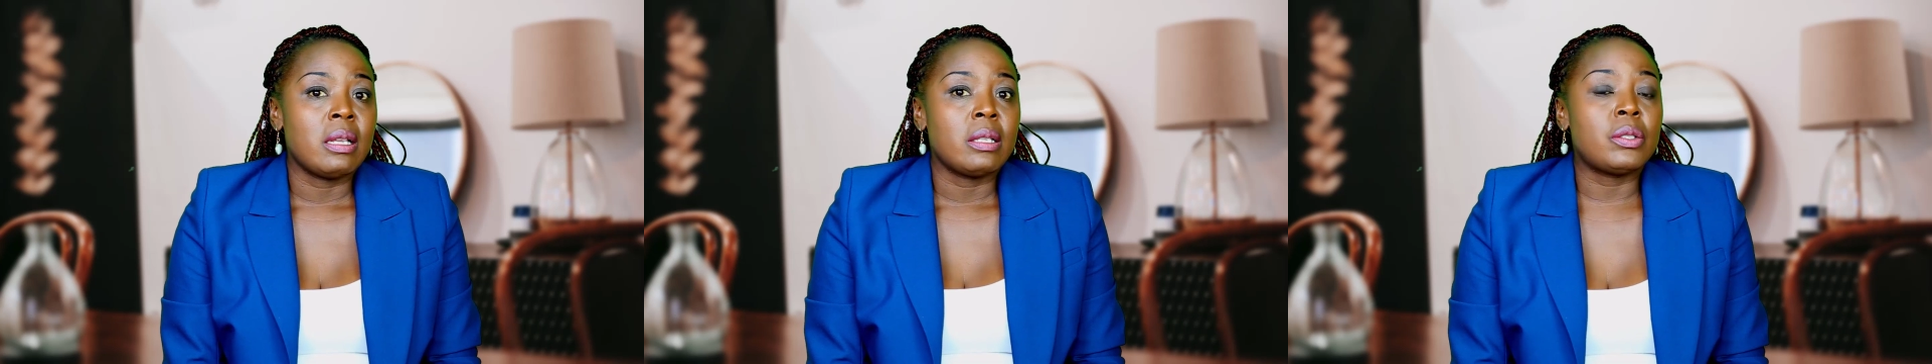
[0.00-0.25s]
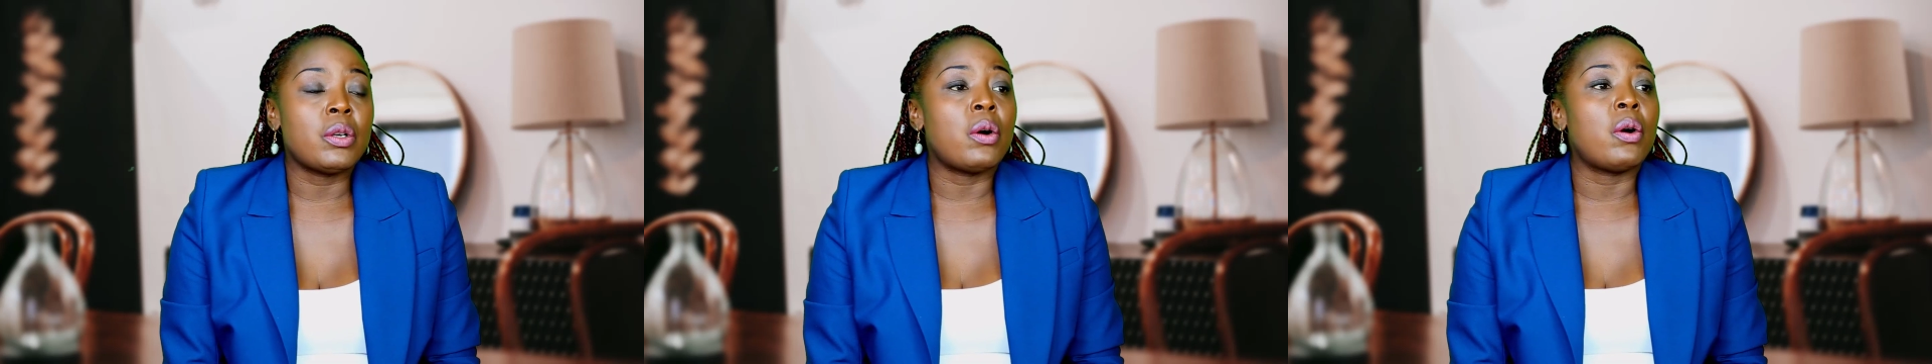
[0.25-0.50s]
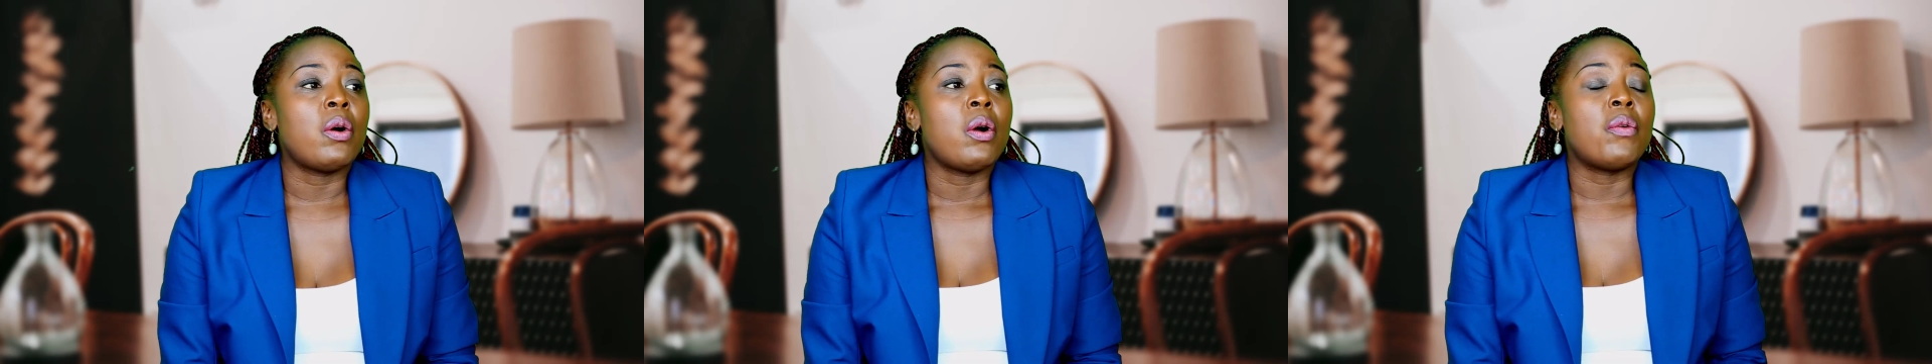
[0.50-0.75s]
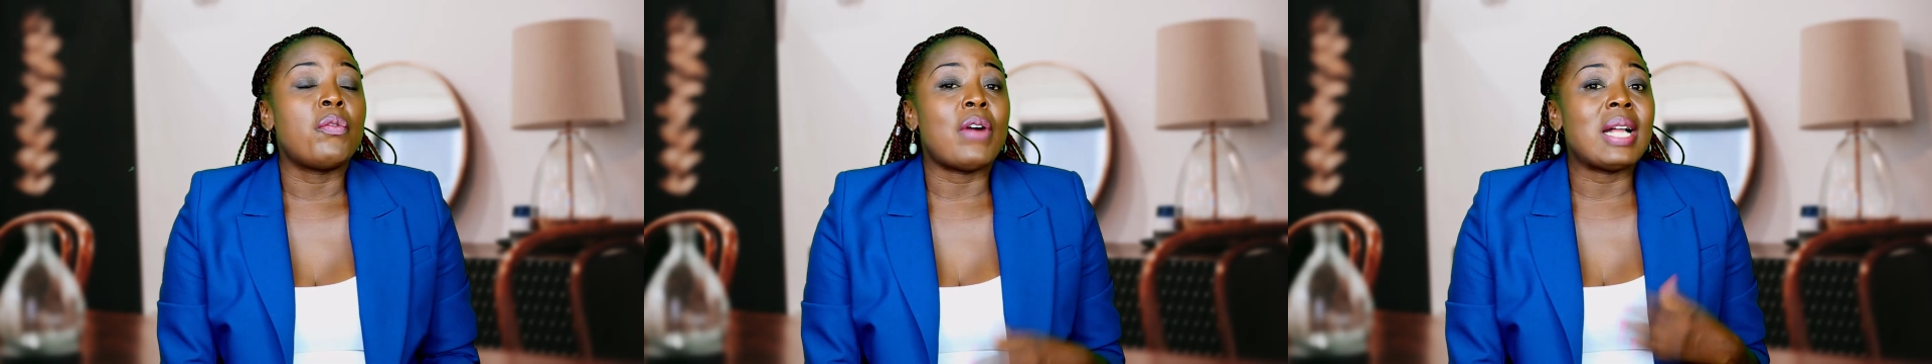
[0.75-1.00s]
So
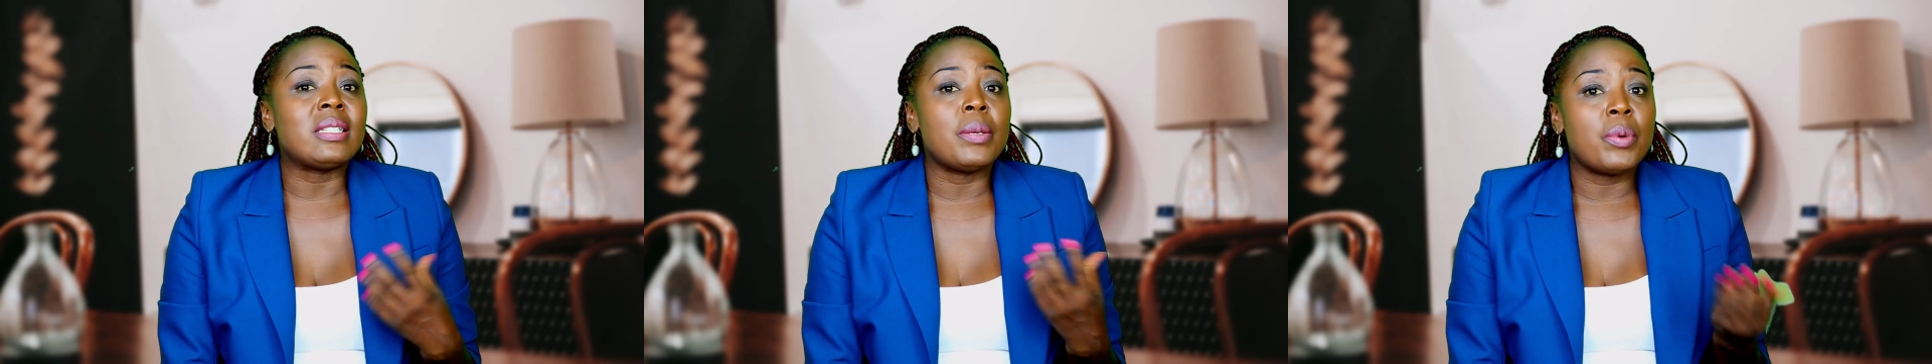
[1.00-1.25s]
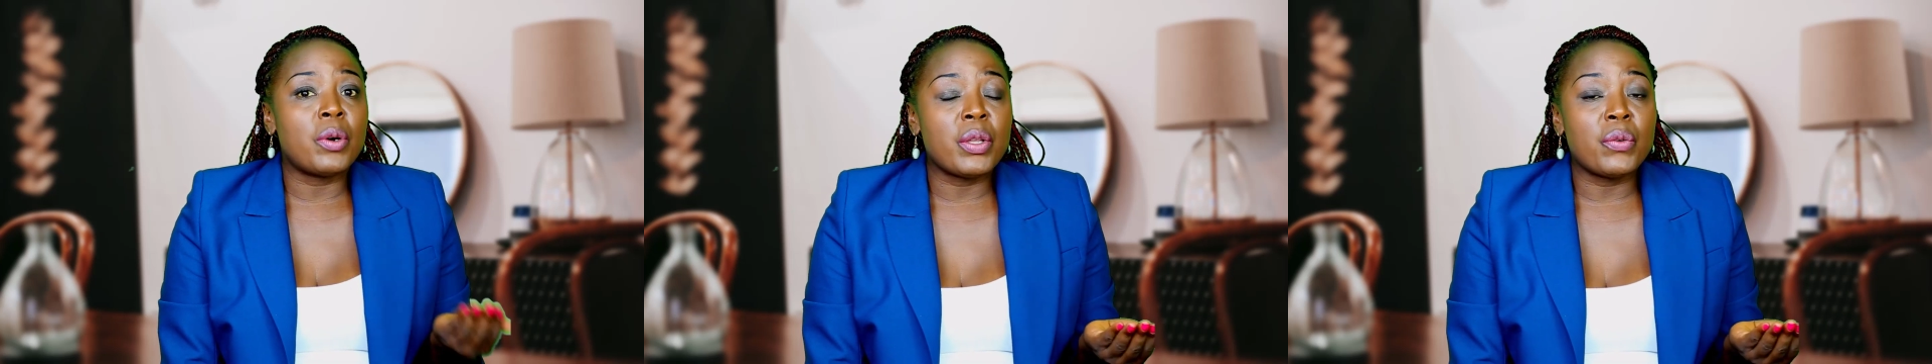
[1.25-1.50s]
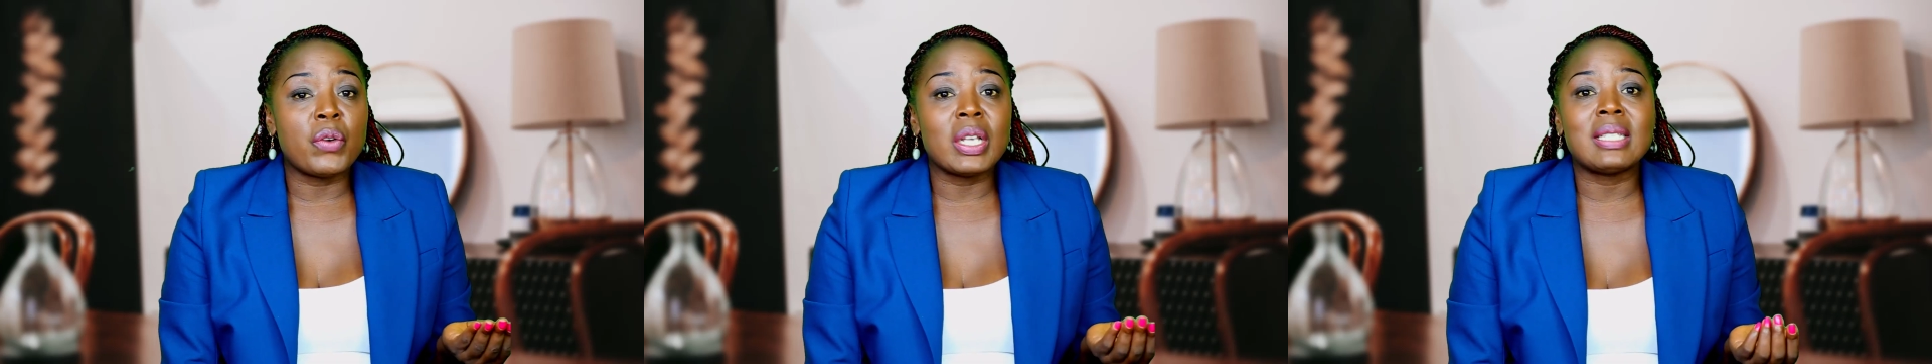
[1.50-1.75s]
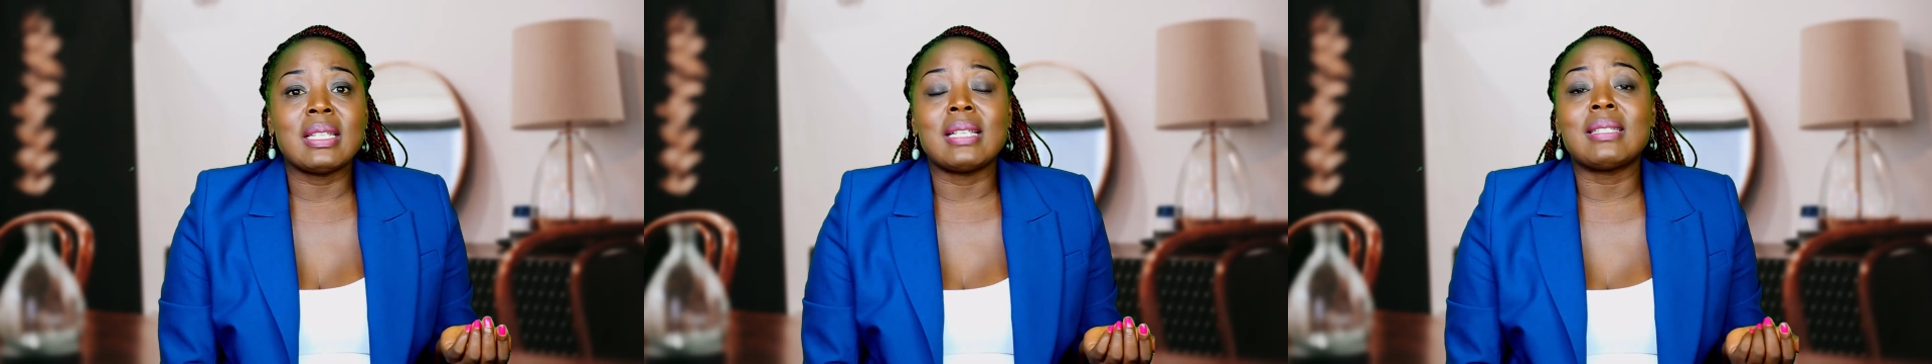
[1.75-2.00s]
VATable
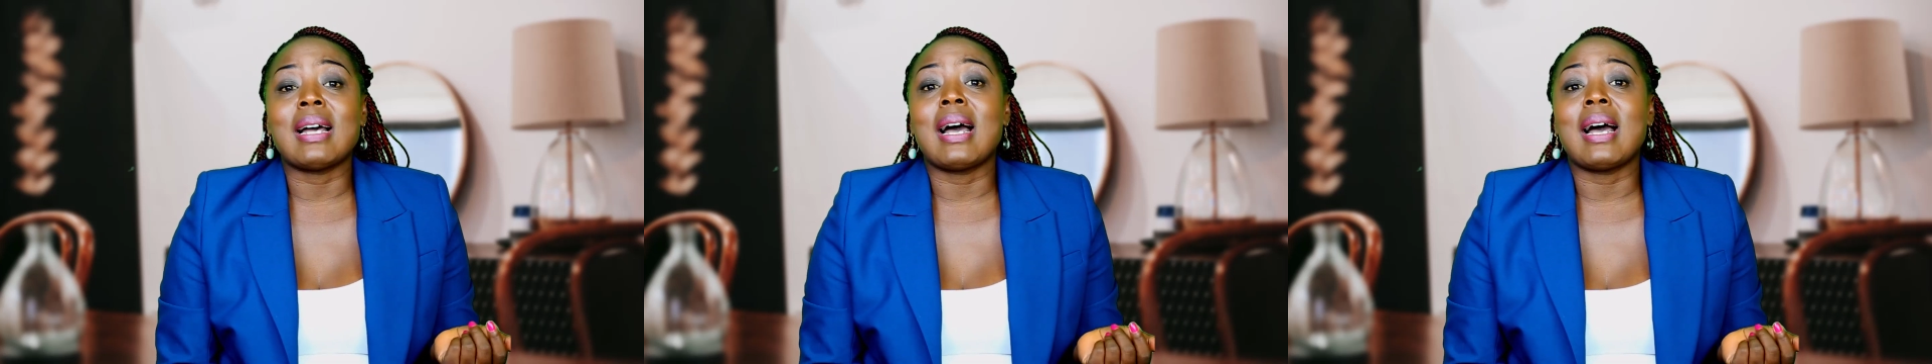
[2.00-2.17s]
invoices